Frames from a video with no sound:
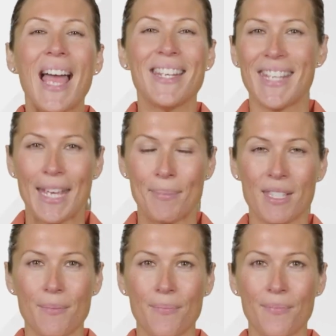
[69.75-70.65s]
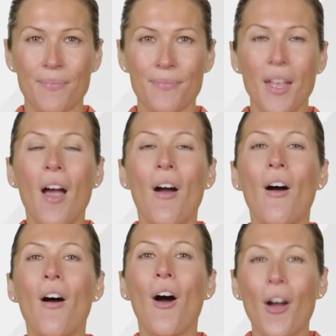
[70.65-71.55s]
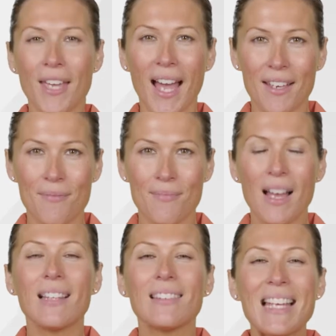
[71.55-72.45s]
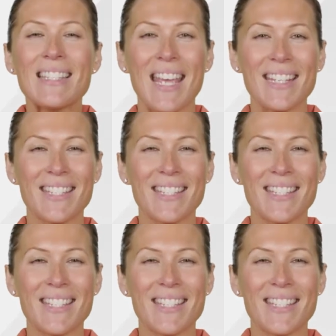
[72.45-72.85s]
and tips. Okay, let's get